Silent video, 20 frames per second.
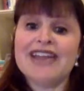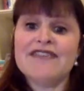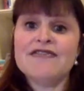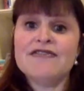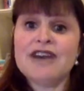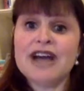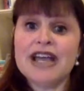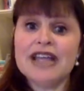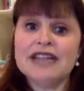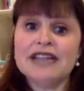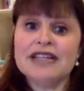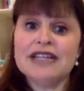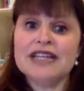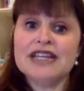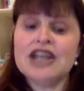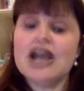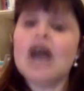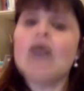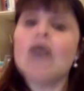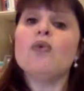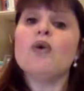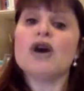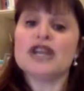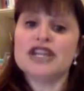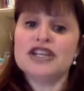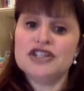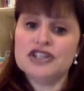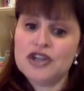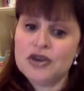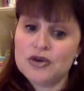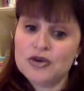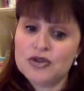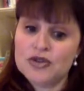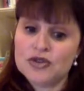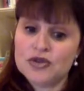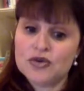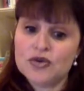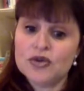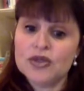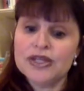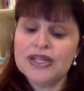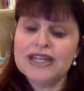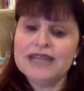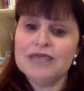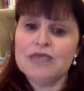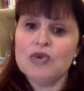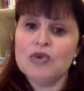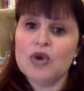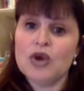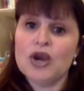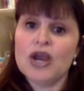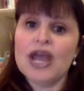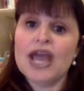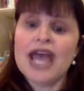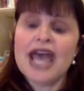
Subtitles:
And finally, not wanting to go to school anymore